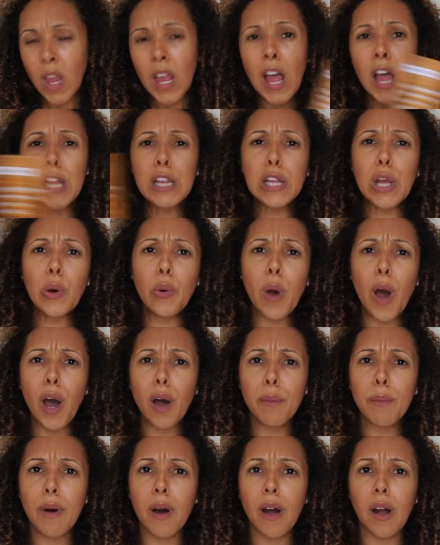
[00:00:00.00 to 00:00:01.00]

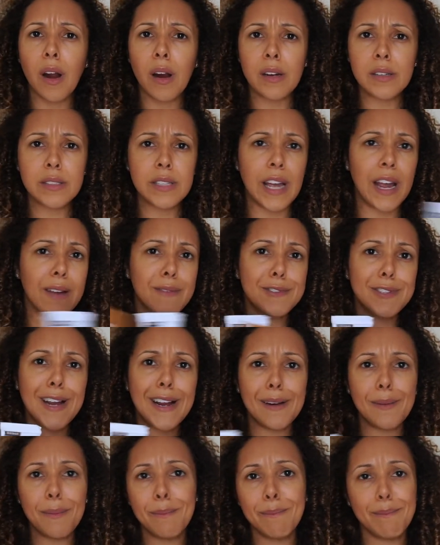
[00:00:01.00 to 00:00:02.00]
Aloha bars. I've
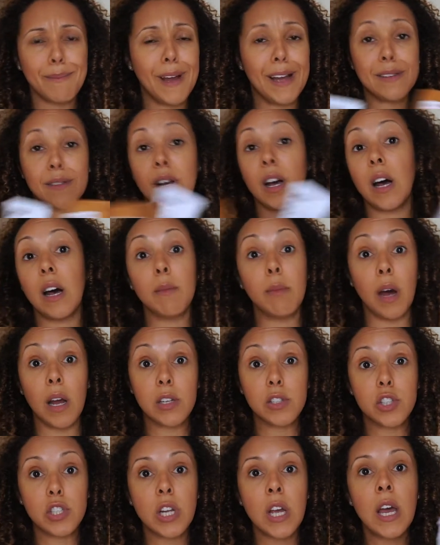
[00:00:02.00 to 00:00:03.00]
tried a
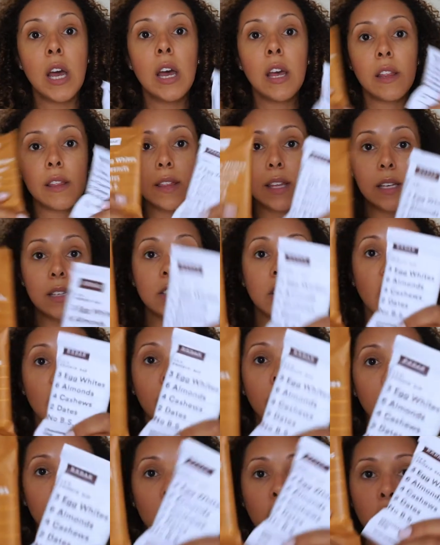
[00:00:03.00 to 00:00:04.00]
bunch. These are
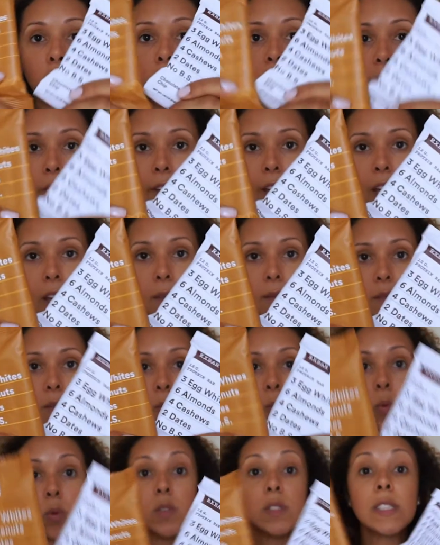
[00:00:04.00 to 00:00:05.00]
my current faves.
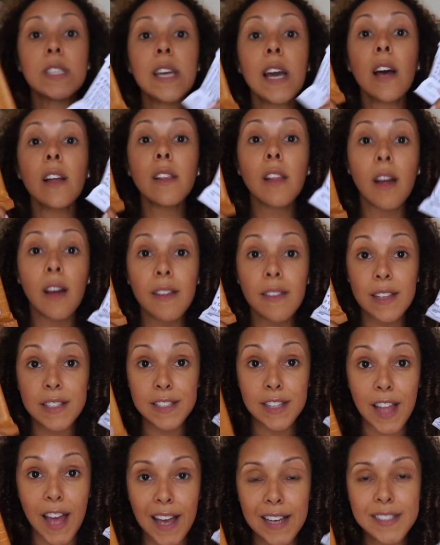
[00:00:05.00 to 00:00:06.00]
We'll see how long
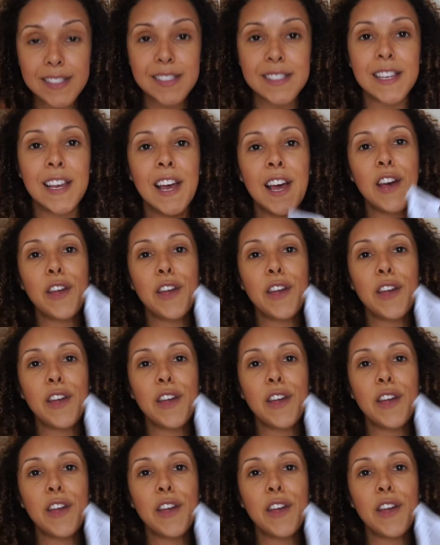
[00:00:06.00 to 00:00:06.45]
this lasts.